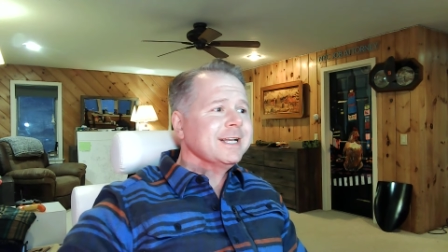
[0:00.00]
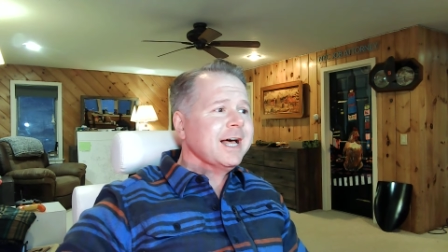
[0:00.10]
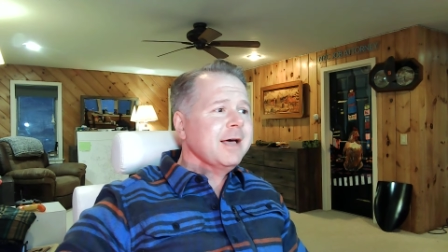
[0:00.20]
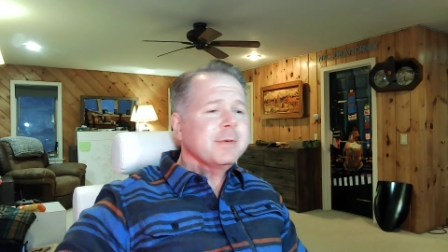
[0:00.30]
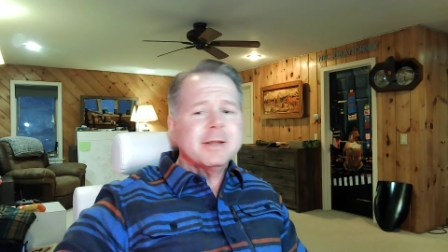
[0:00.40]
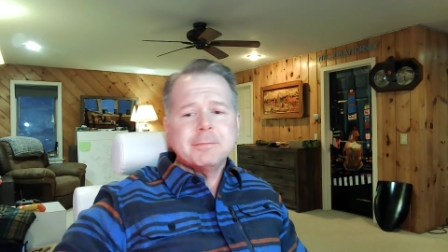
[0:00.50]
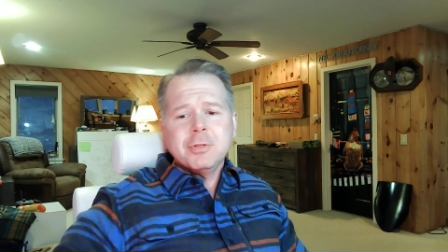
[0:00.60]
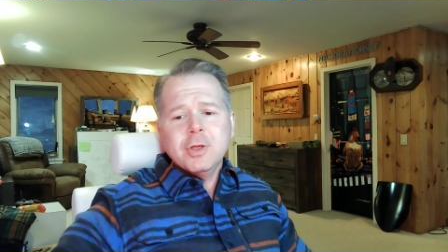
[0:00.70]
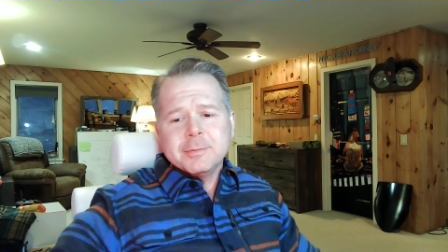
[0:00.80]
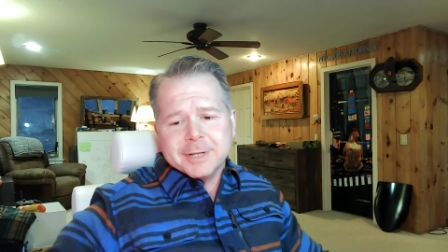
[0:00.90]
I'm an
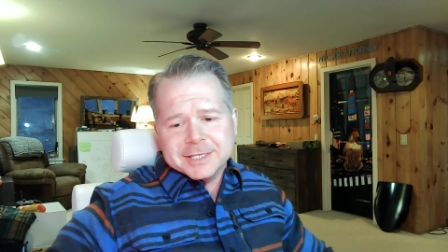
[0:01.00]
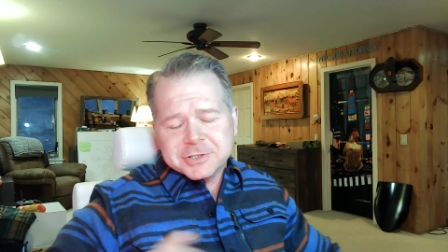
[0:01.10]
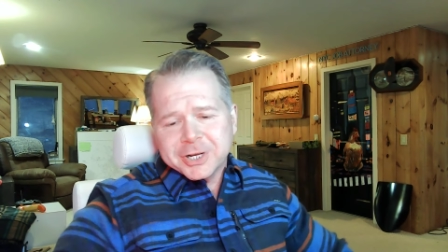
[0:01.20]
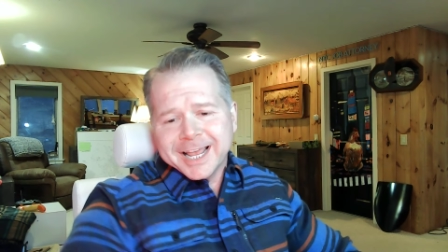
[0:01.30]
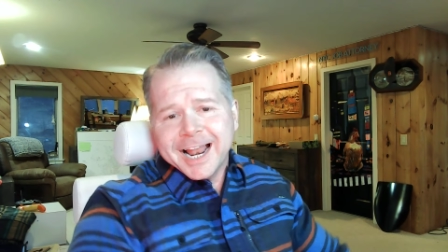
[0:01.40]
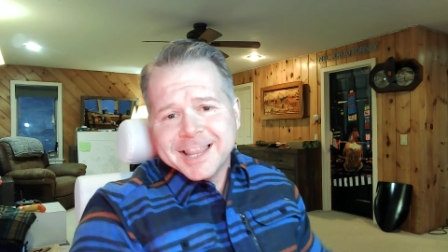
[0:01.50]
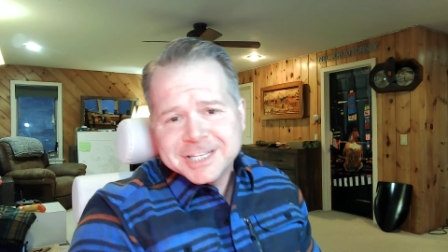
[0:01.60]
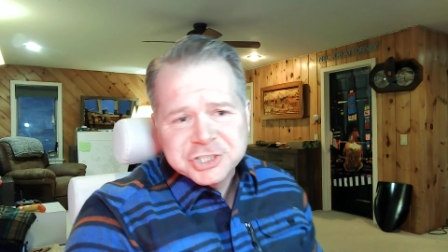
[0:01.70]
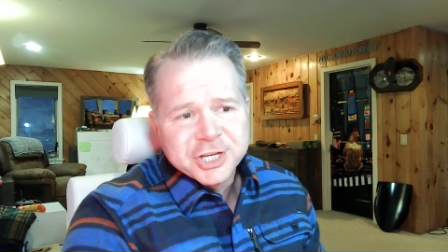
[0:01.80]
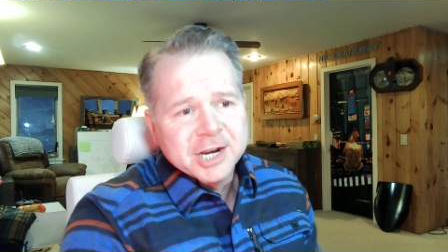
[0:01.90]
employment attorney, and on
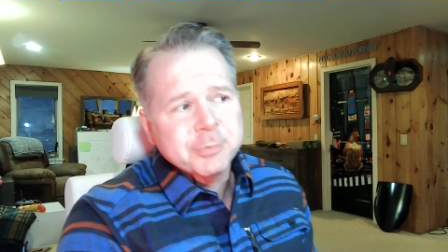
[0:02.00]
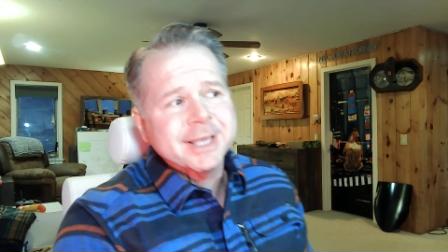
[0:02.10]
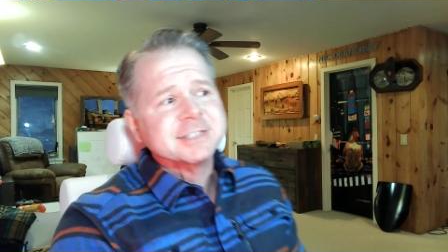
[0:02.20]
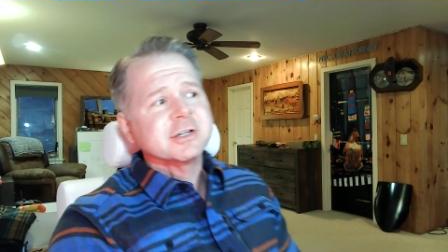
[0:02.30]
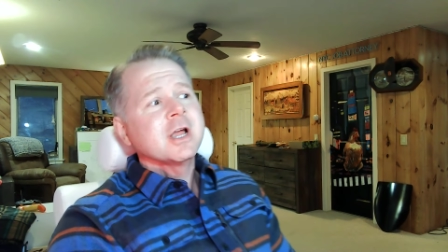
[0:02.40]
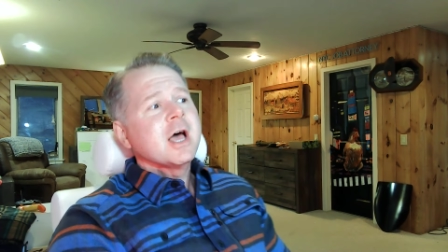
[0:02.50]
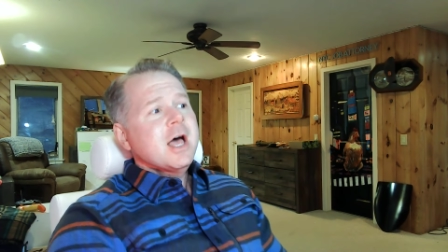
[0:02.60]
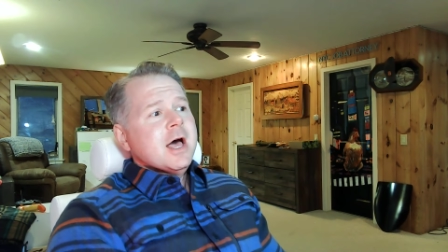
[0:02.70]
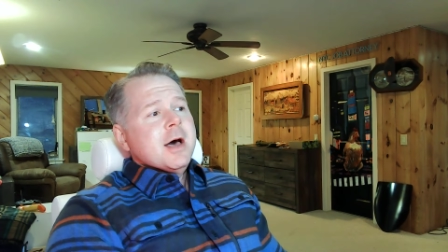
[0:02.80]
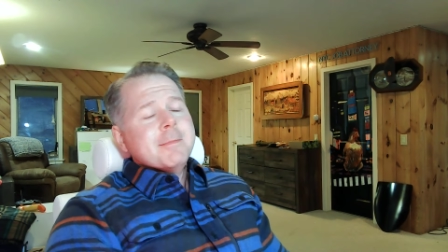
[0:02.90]
this channel we answer
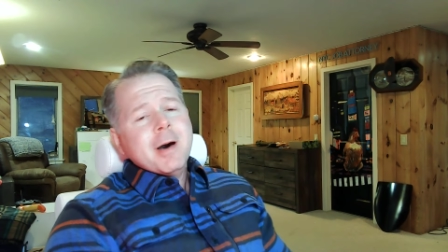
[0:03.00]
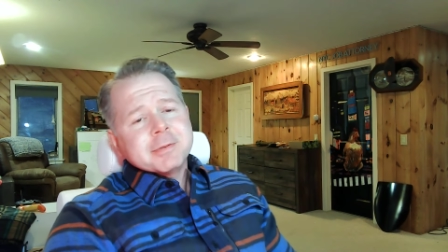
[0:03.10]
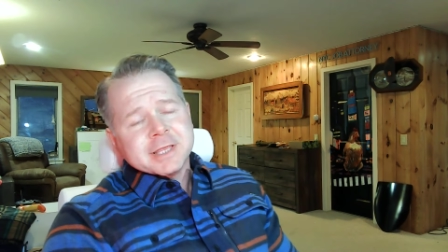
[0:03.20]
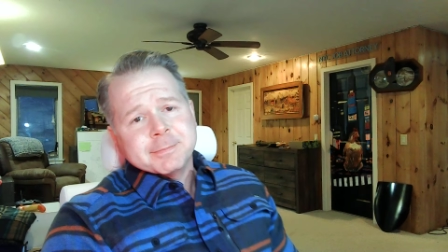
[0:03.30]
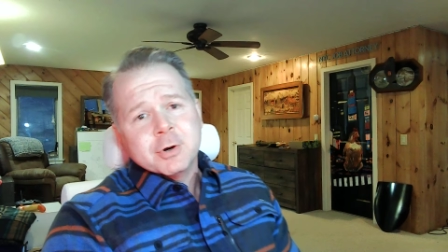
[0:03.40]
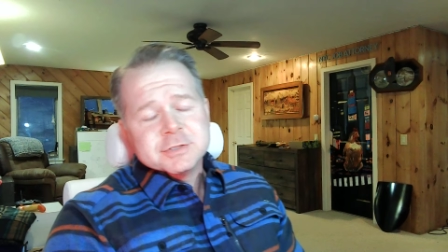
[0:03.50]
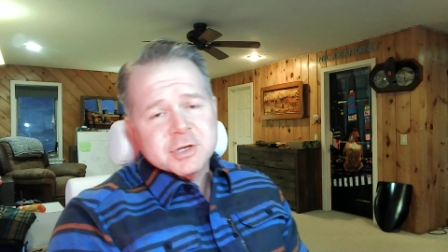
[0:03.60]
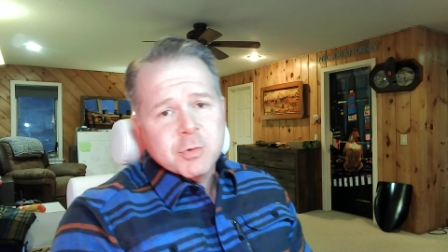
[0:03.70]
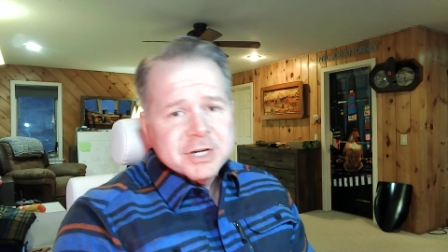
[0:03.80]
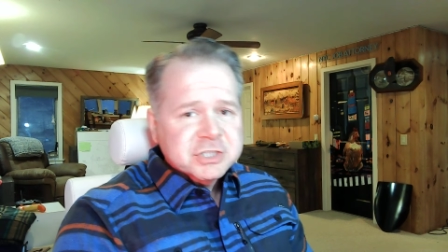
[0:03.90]
publicly posted
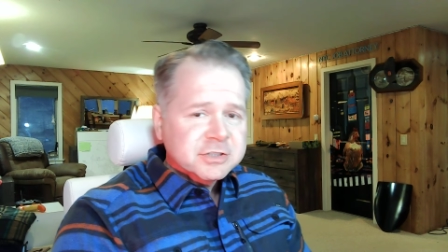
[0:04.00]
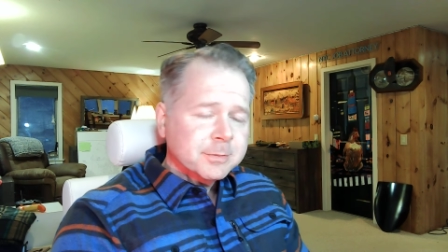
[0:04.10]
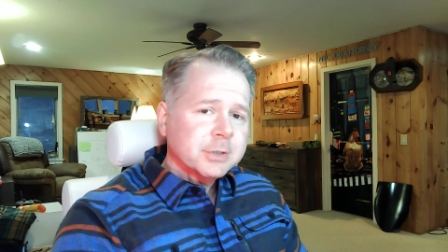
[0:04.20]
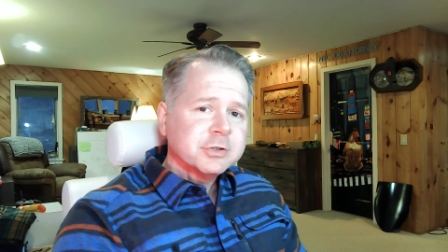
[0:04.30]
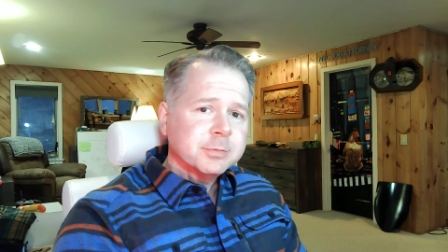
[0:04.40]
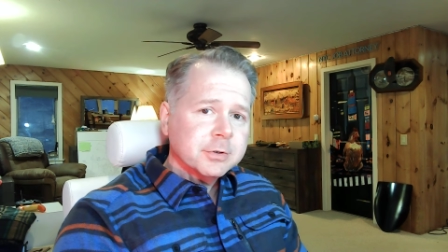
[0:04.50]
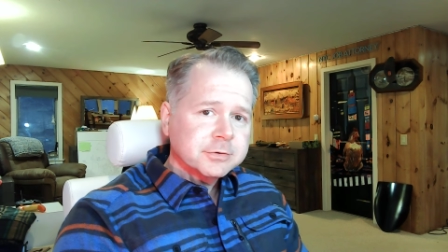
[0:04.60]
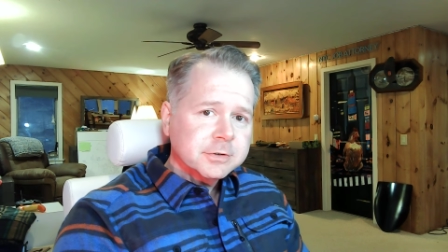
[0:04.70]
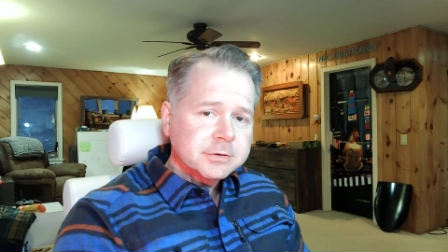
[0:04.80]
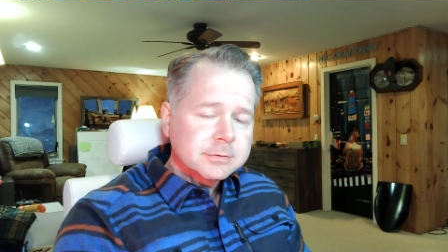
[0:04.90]
questions from YouTube
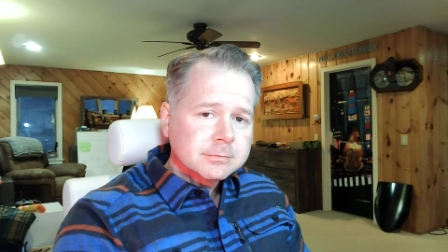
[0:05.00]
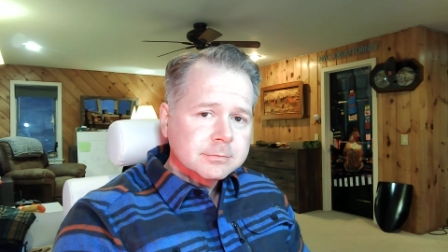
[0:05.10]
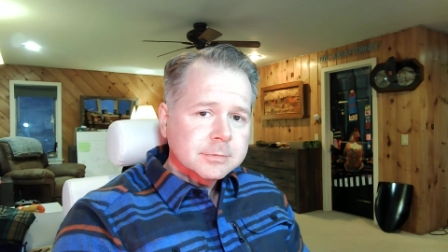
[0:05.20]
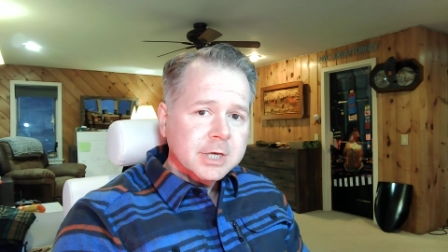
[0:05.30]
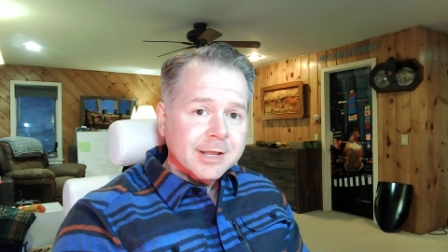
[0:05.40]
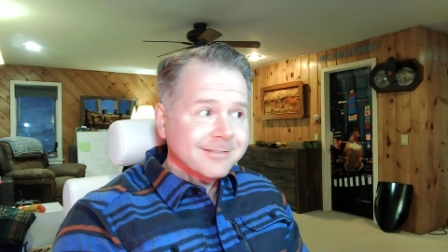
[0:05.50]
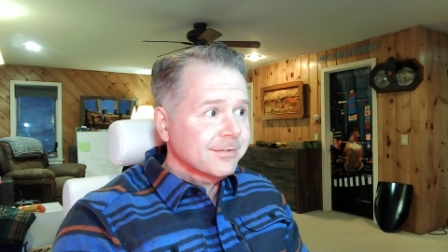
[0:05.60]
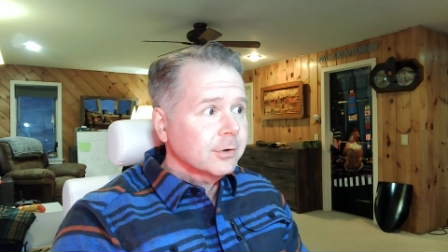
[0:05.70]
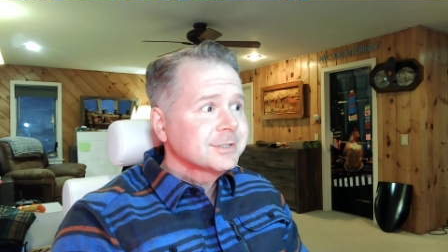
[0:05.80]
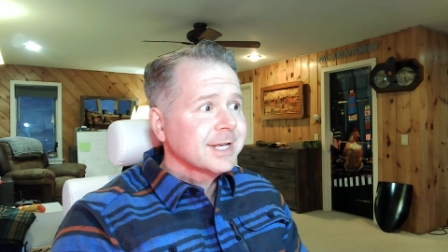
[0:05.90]
users, getting
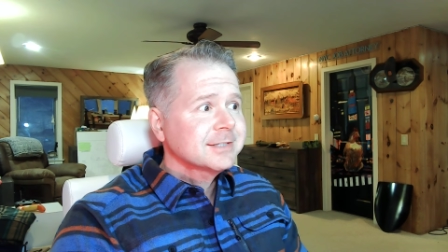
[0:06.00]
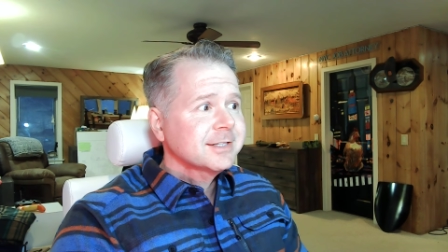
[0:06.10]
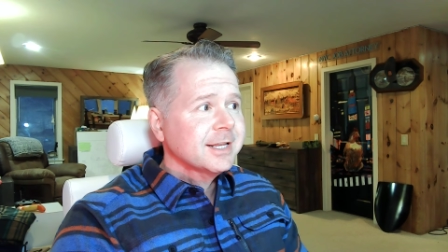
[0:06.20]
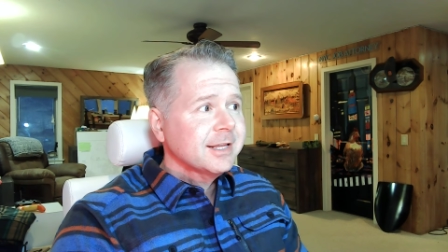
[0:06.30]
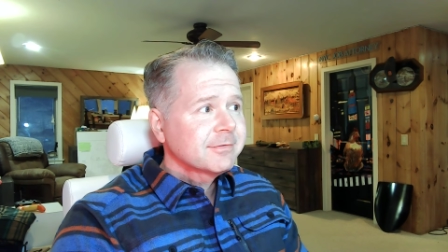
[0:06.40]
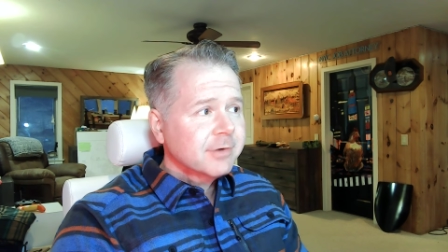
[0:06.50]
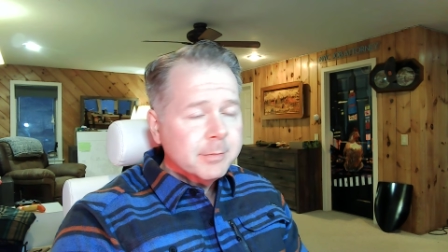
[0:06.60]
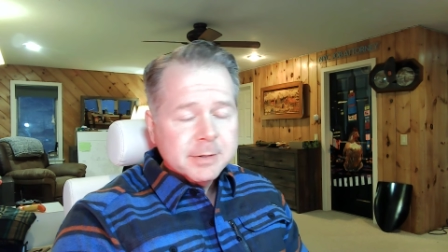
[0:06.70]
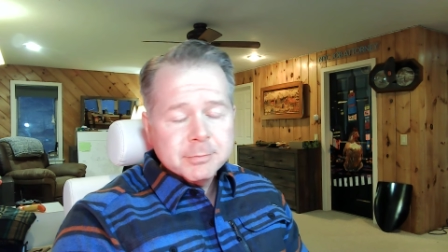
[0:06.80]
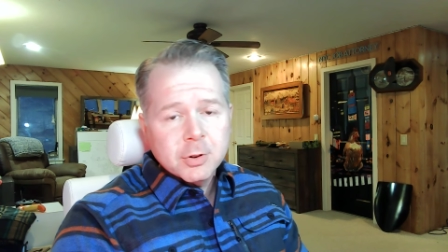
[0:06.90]
folks the answer they need from
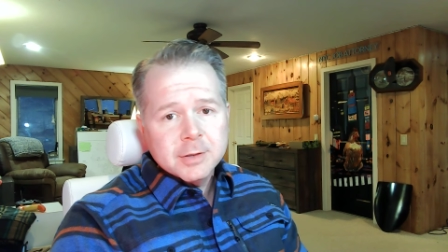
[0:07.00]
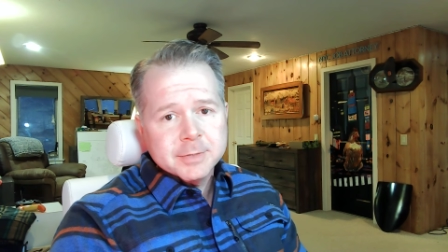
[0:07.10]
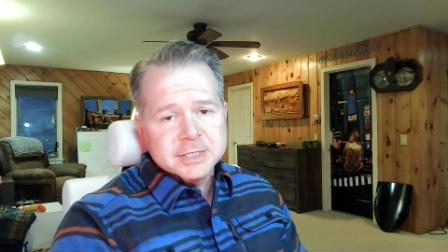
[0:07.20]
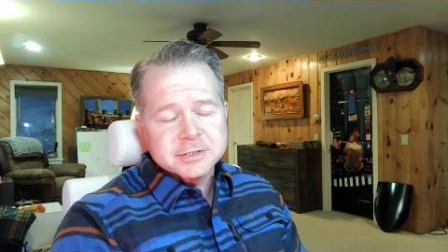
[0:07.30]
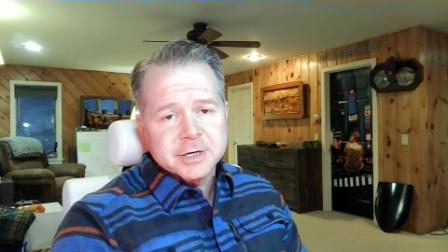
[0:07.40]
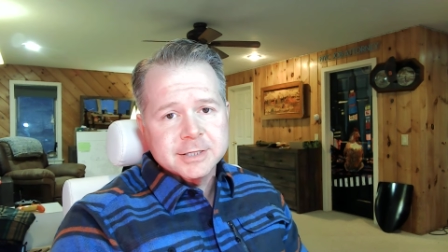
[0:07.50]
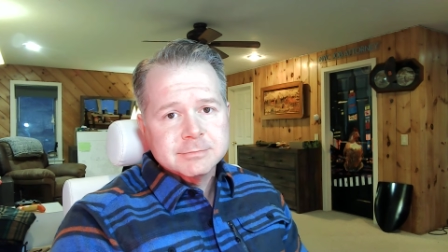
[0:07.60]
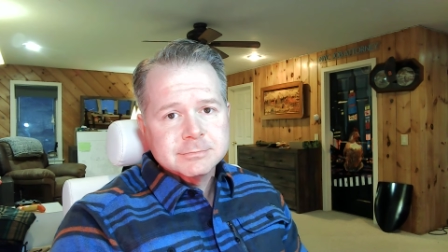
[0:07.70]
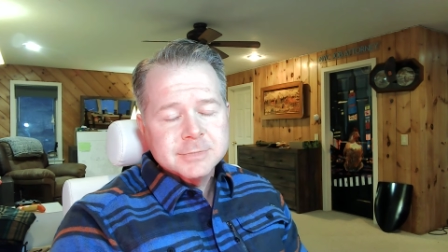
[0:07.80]
an employment attorney.